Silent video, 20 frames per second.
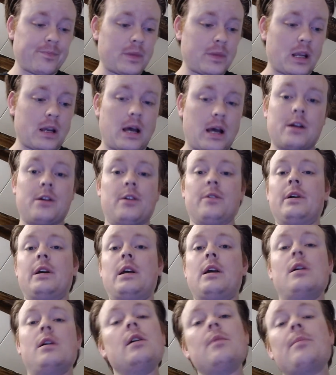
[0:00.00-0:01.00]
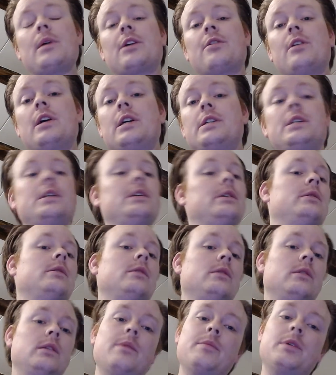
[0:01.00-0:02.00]
I don't know. Am I crazy?
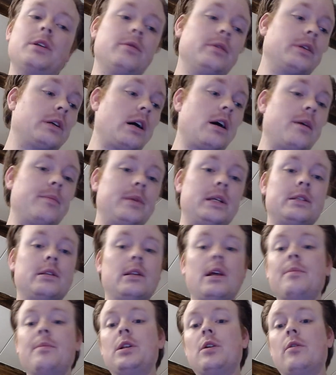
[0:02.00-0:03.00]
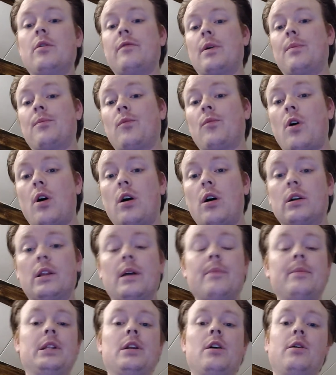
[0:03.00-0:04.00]
Let me know in the comments. Let me know if I'm wrong. Let
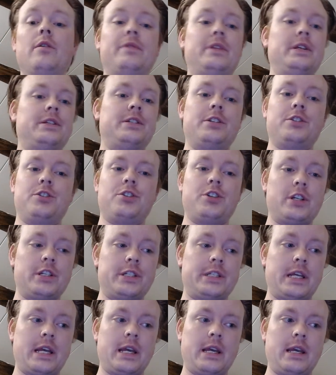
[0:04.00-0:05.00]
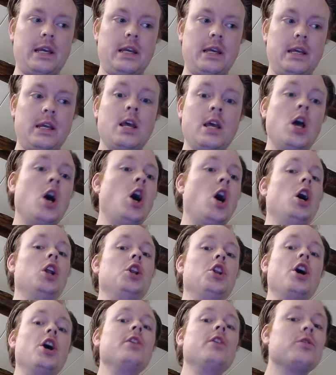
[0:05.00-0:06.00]
me know if this is just a
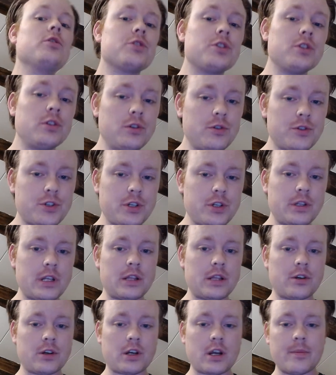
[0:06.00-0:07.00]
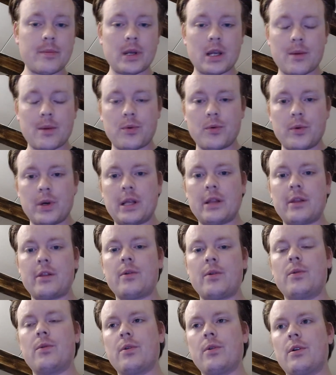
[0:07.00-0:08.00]
another solution that they're coming up with
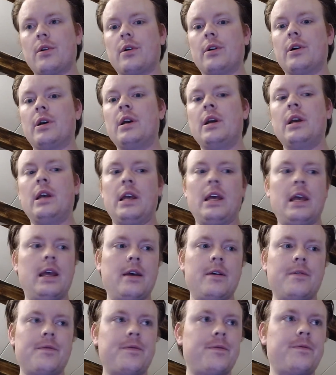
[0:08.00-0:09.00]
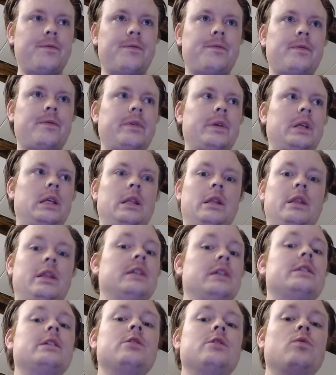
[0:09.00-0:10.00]
or if
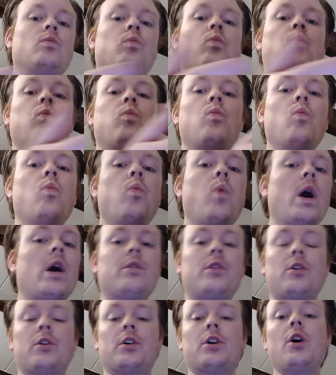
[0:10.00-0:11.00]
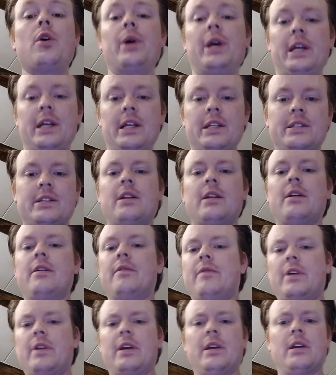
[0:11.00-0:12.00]
this is where they're going instead of
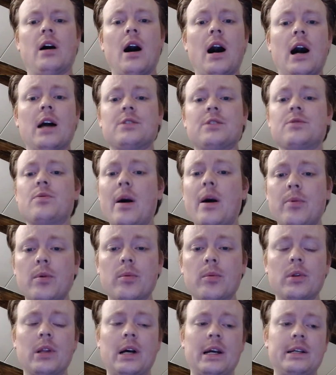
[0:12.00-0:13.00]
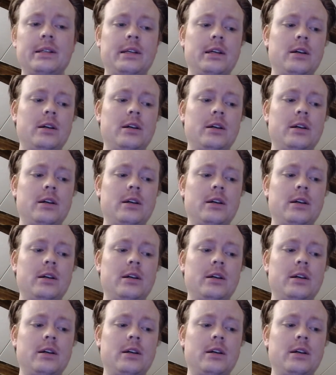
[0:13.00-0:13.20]
the hot swappable idea,